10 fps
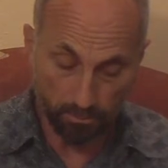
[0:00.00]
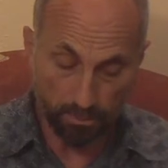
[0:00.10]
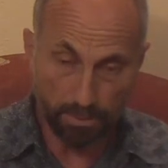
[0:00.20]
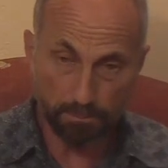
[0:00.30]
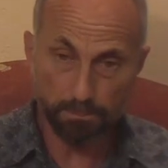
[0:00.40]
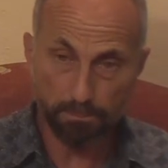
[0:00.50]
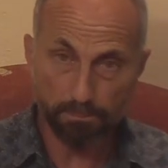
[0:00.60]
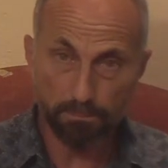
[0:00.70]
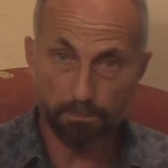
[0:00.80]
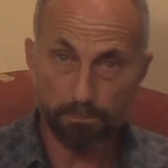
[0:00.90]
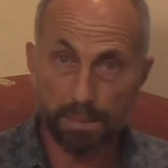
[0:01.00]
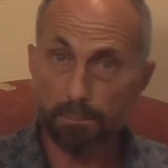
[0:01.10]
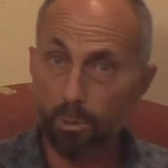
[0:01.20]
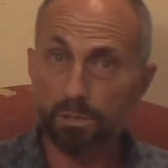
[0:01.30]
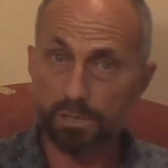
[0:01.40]
we'd be
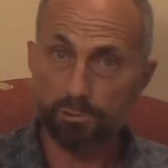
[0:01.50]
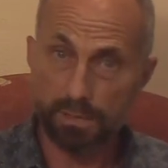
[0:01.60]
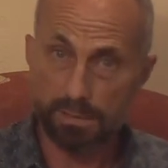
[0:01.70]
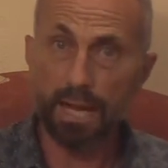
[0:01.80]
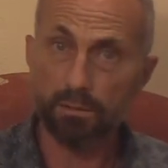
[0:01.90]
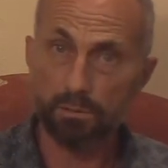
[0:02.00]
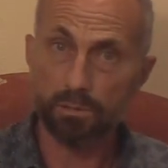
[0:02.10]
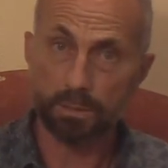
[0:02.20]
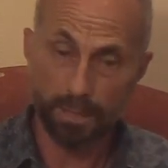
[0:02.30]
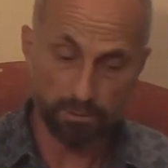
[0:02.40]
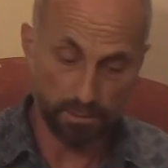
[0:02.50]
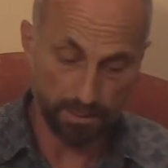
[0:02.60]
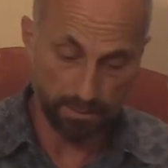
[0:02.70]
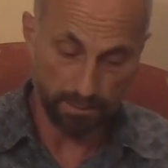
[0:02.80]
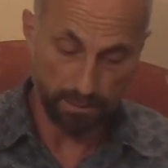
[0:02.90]
more stressed out going about our
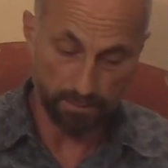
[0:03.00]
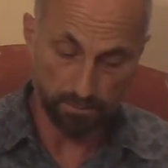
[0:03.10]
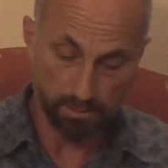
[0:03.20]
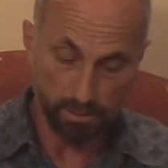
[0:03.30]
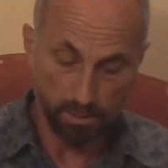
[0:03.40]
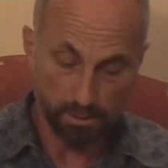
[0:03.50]
daily lives.